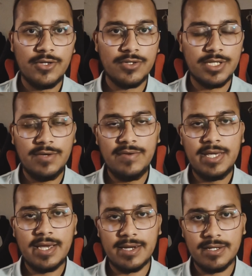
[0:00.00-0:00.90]
your CV
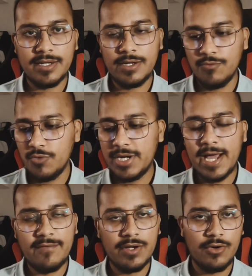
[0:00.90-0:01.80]
and it would
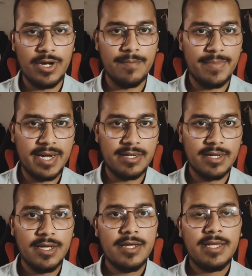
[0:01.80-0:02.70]
have a good impact,
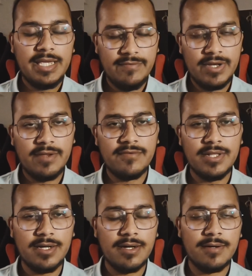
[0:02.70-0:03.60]
even if
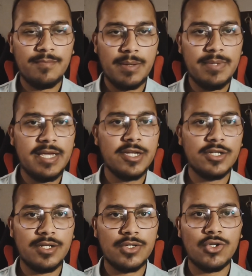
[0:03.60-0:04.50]
the
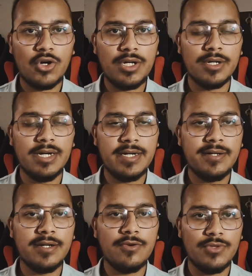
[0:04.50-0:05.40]
publication is not
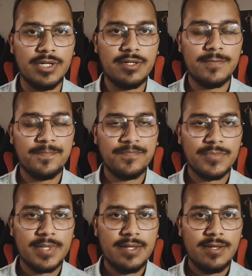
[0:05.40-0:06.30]
related to the
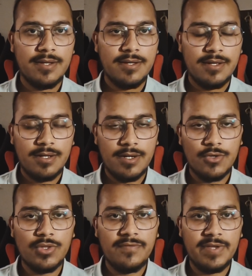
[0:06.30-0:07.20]

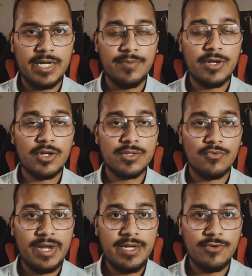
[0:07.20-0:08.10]
field. Because
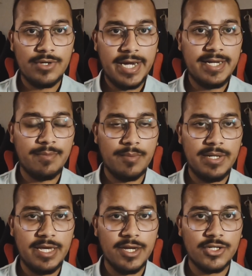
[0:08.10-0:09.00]
while you write a
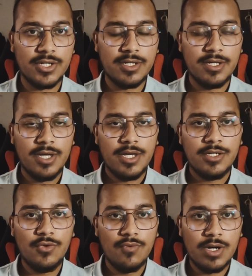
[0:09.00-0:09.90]
publication,
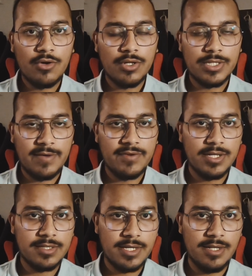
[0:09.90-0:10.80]
you work on several
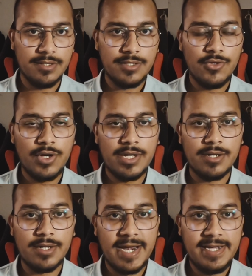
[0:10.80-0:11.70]
skills. You are
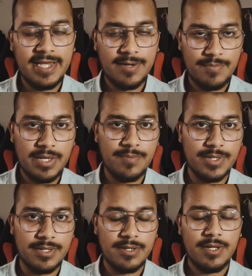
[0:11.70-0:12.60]
writing a
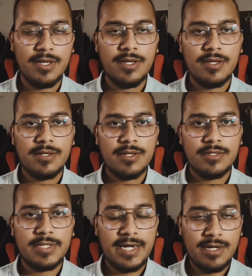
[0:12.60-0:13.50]
paper
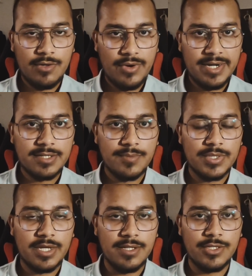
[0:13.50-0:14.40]
that requires some
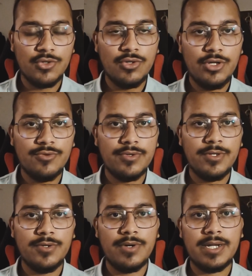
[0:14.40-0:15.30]
skills.
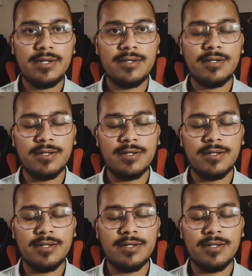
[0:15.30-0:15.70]
You are